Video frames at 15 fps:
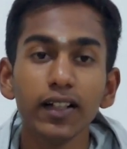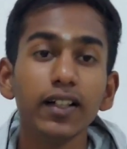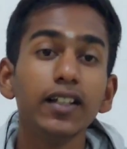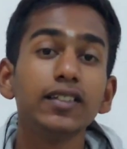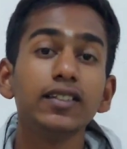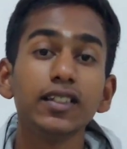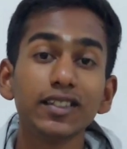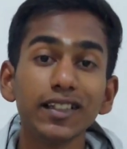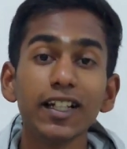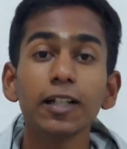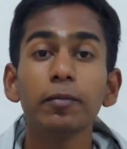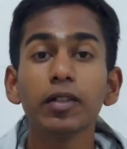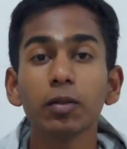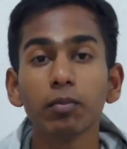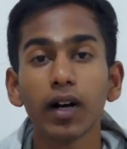is
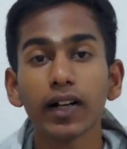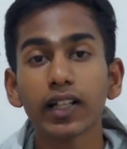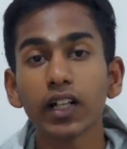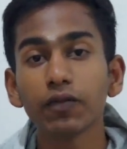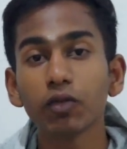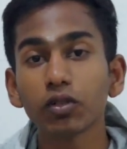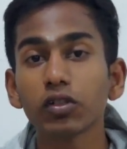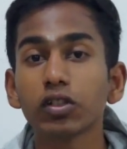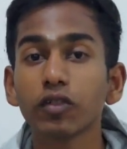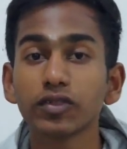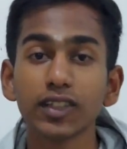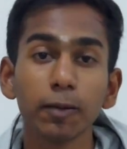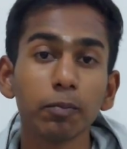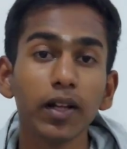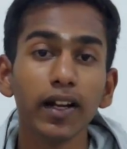decided by the market forces of
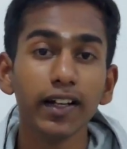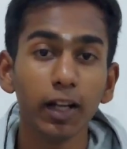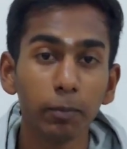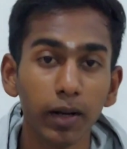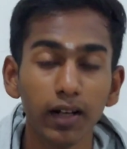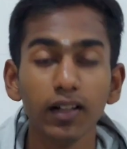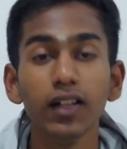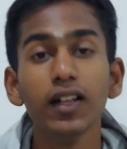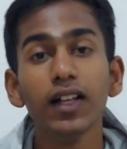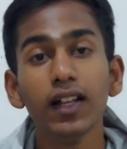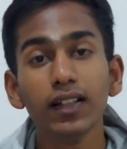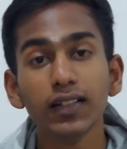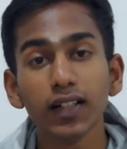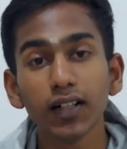supply and demand,